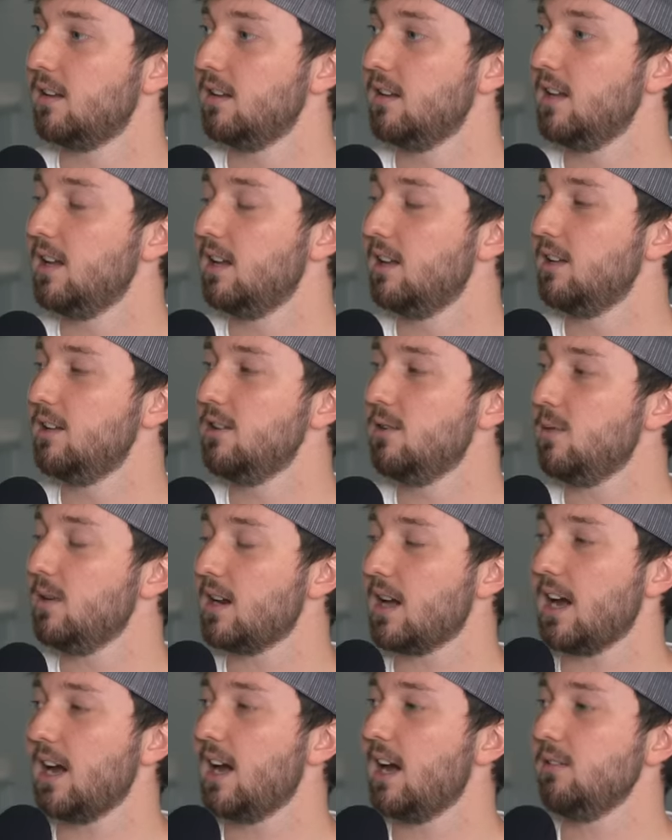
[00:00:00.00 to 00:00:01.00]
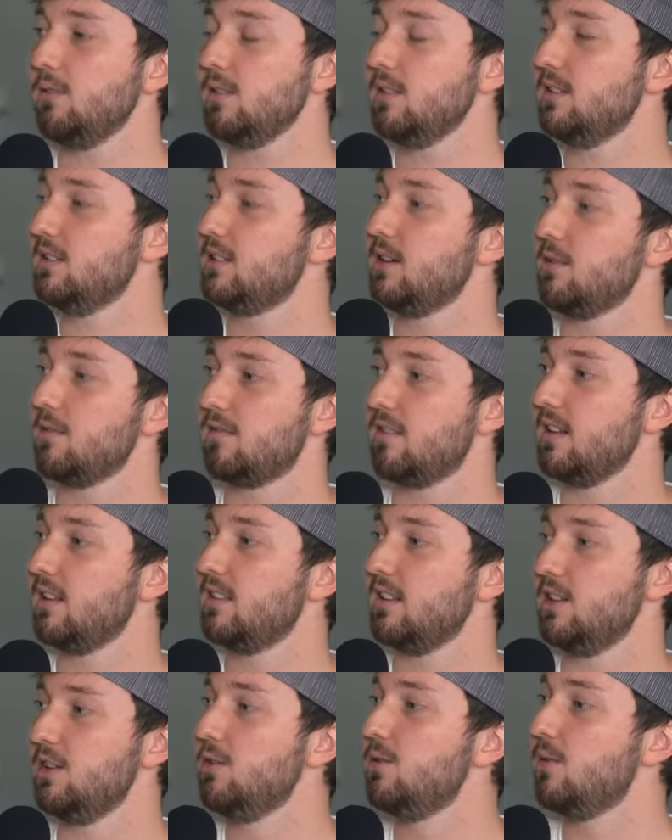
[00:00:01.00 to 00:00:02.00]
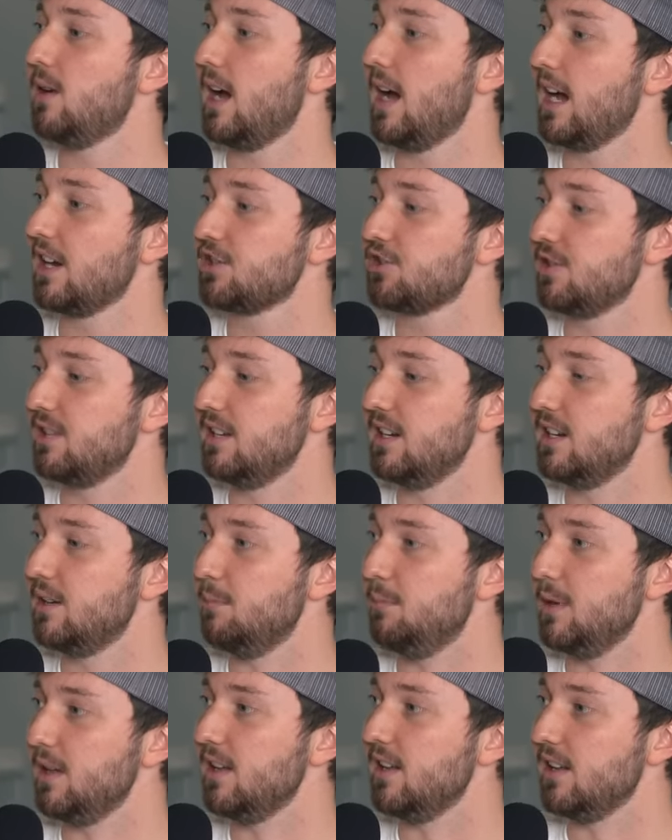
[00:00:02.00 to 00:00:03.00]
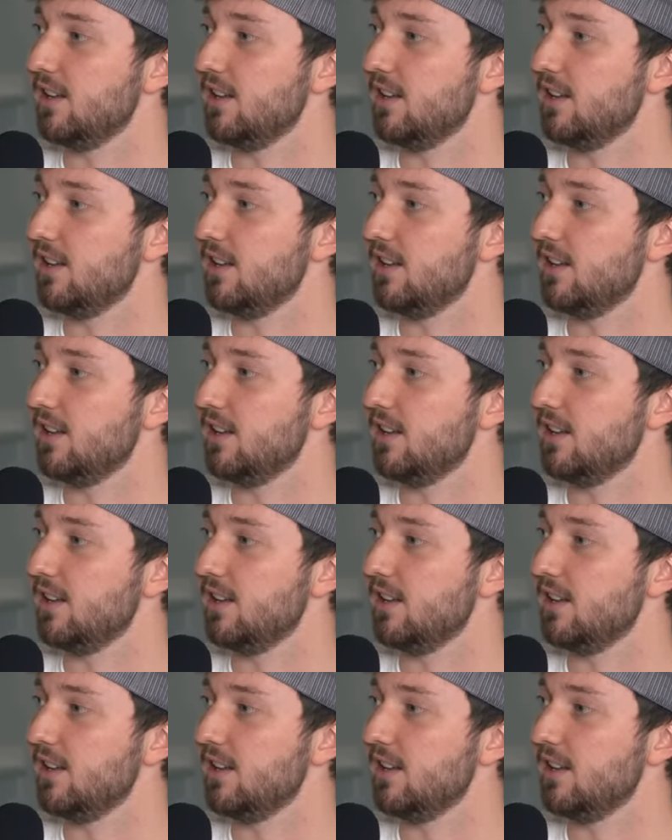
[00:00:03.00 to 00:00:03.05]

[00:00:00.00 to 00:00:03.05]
Yeah, you know what? I really don't think that you actually need to be